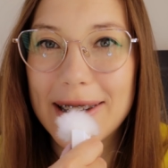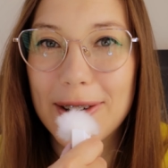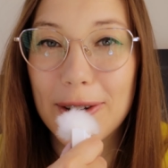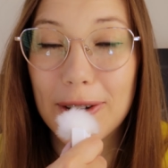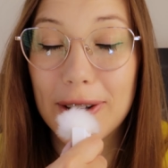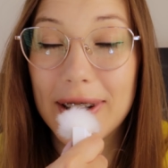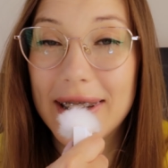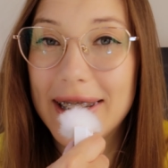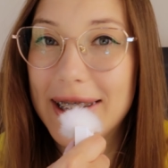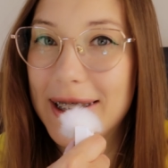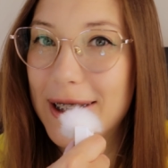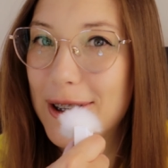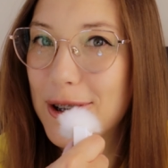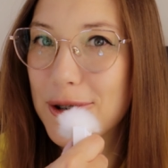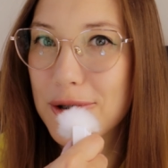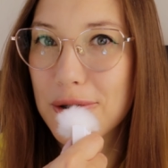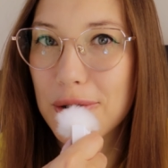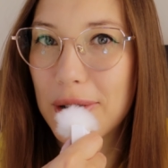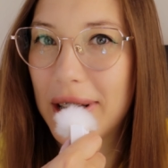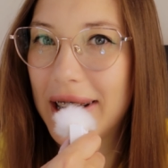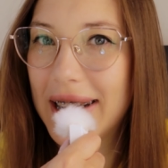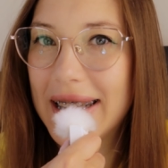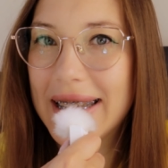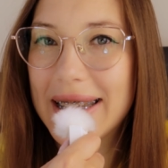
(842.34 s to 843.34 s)
the only
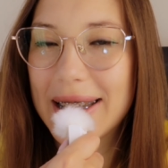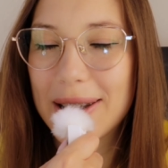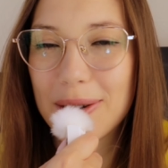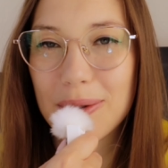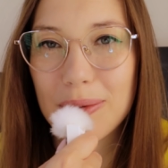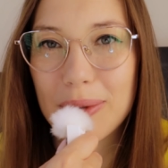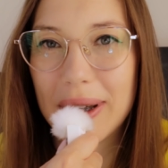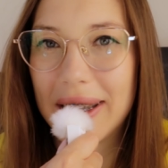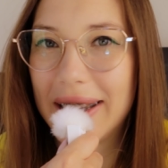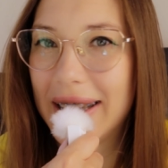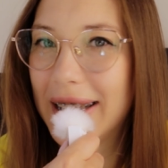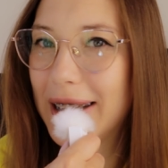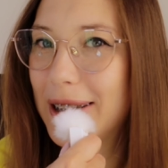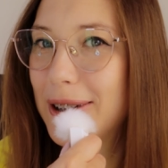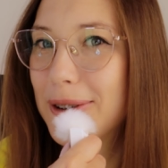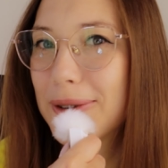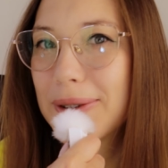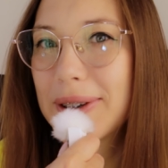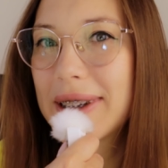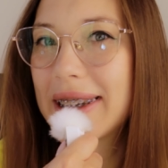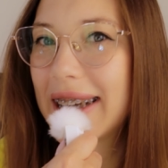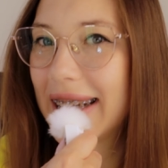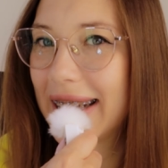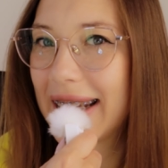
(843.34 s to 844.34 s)
situation when I
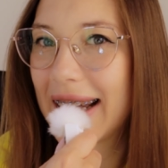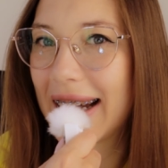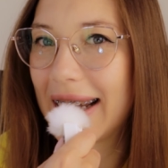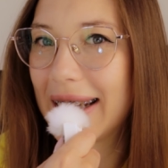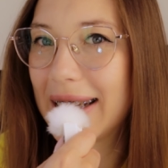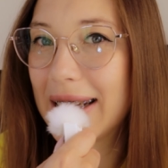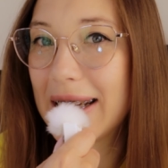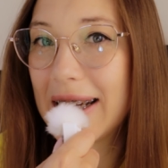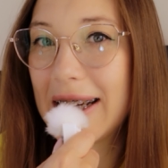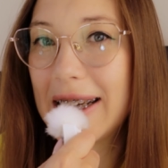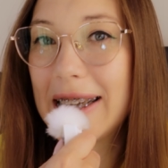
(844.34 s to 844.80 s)
used AI,